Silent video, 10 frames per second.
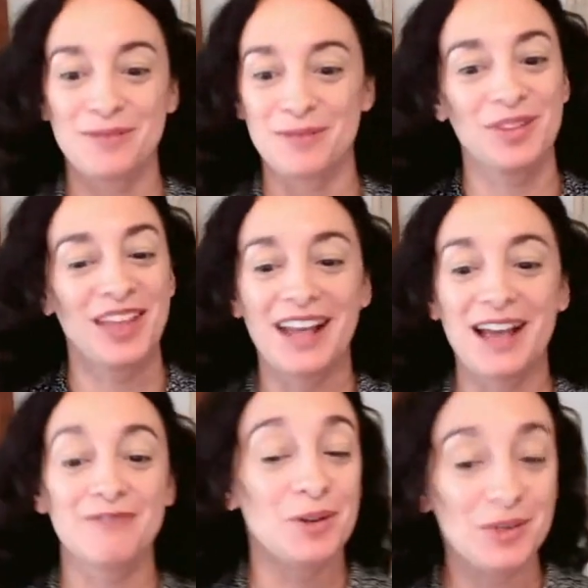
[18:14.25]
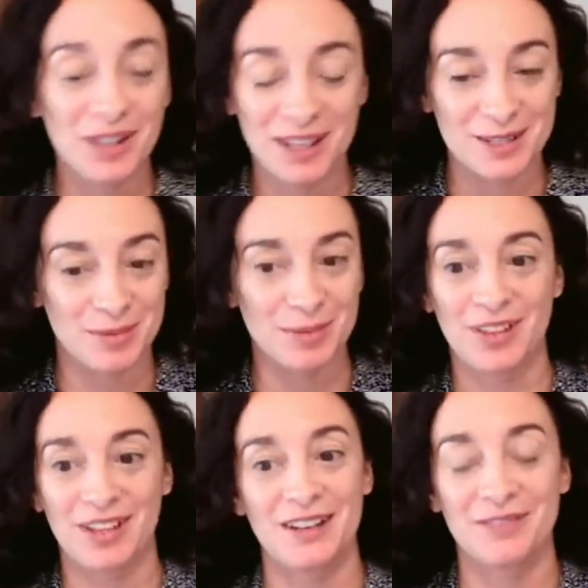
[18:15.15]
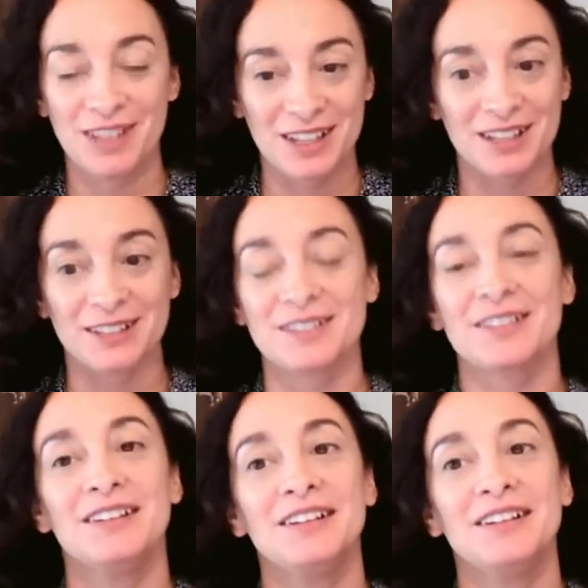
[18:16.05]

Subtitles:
People that have no kids, people that have kids,